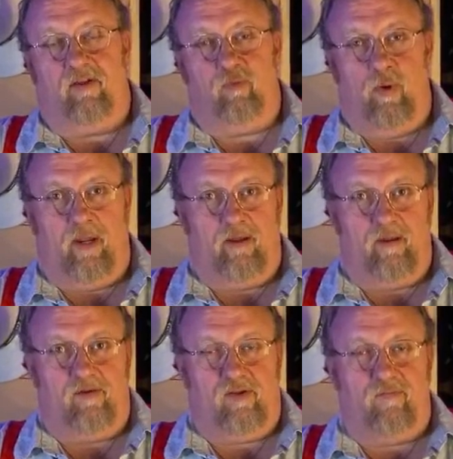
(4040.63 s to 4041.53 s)
next
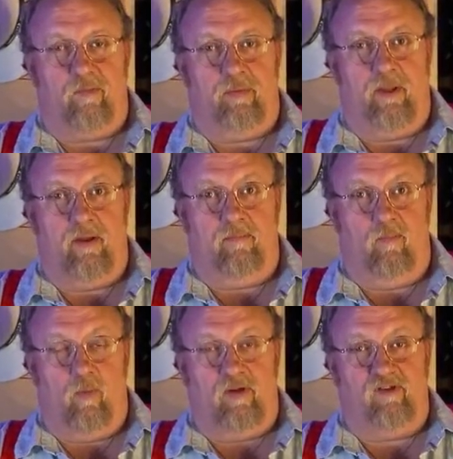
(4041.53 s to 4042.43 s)
week, seven P
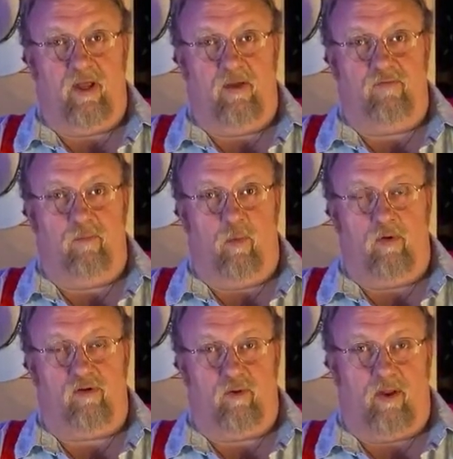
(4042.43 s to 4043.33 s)
M Wednesday, for
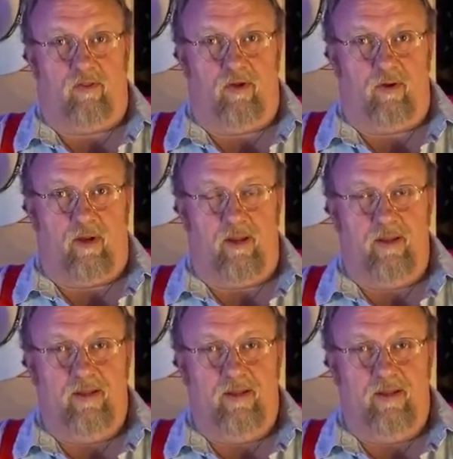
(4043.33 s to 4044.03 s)
more String Theory.